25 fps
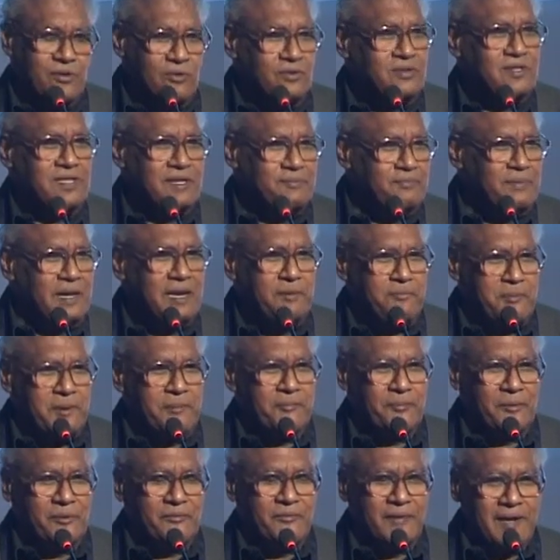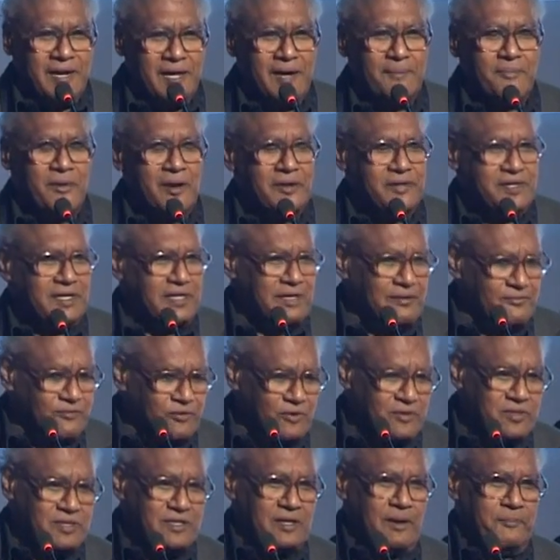don't think many people worry about it. Of
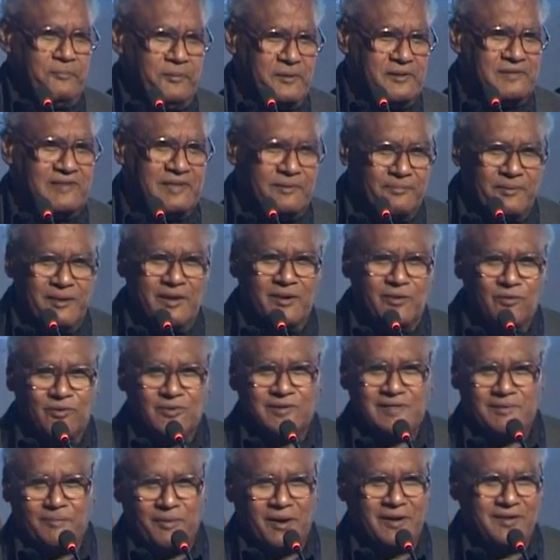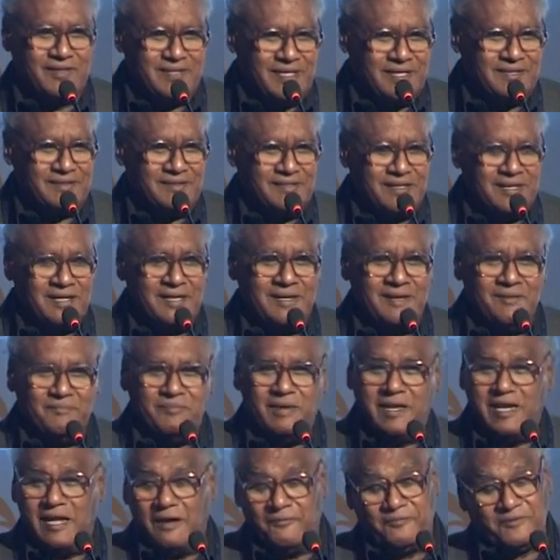course, Kapil Sibal knows about it.
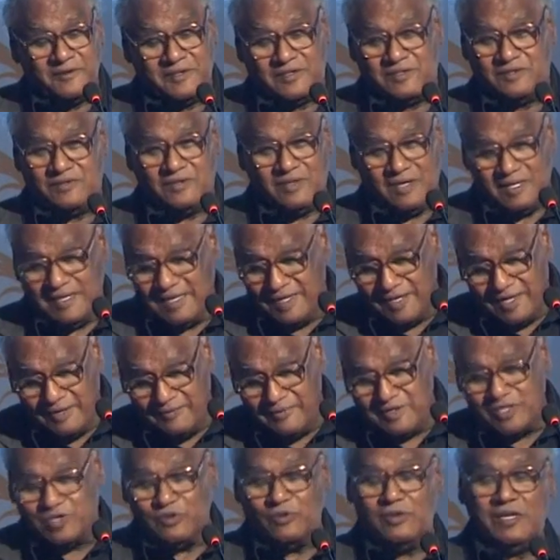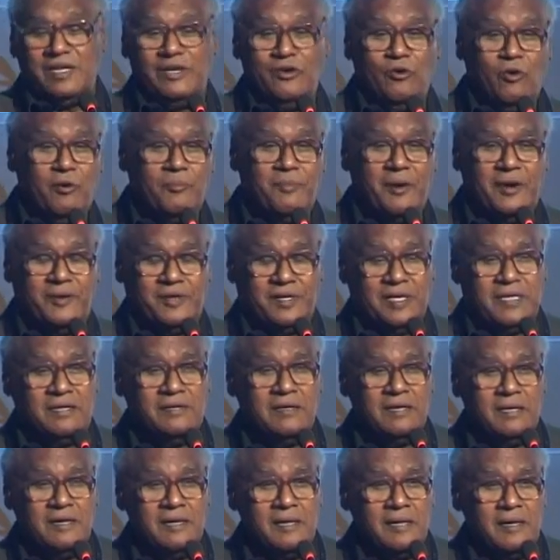Many of us individually know about it.
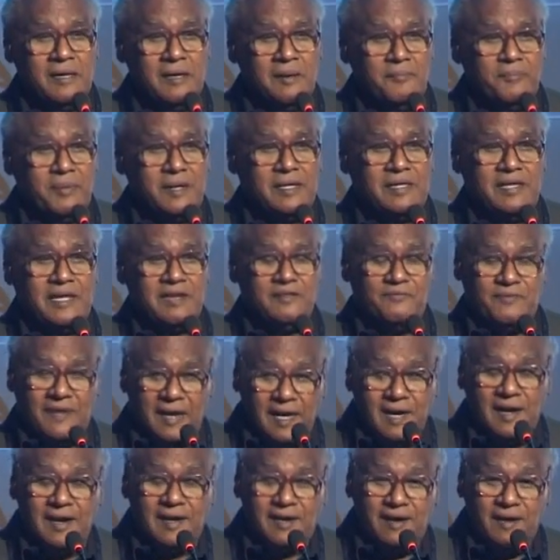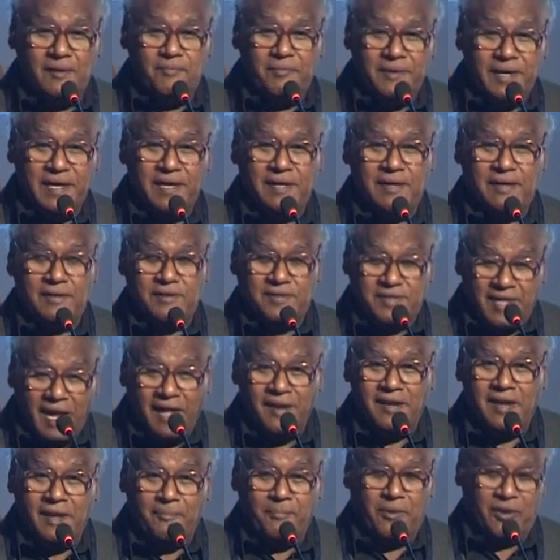But there is very little being
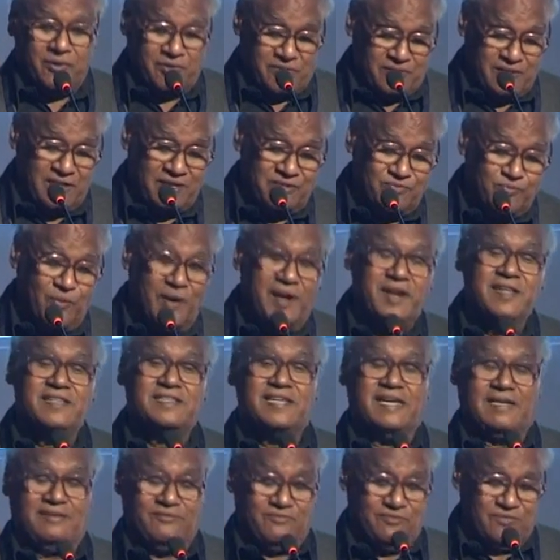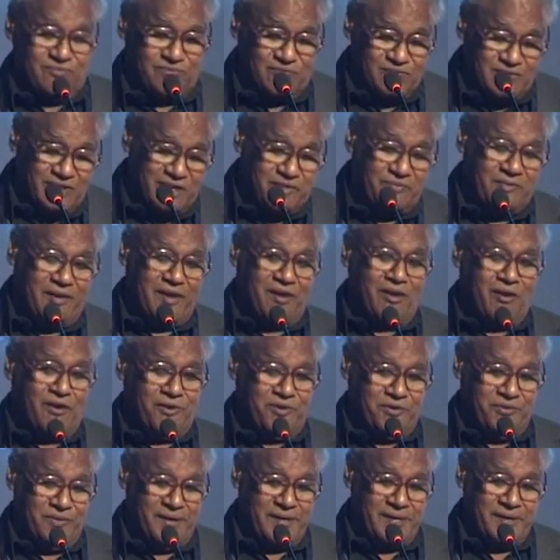done about things. What is it that we are
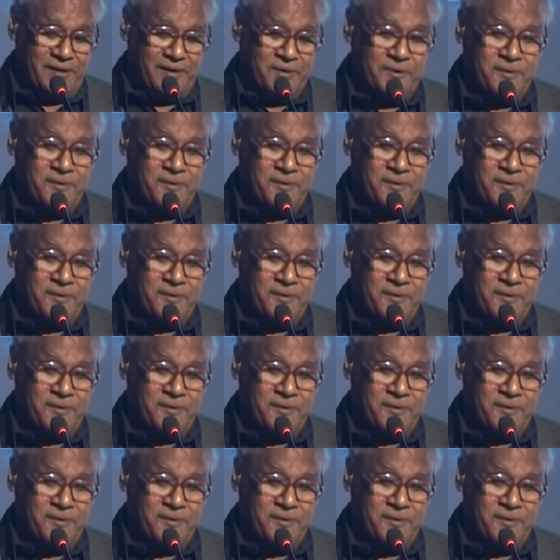not doing?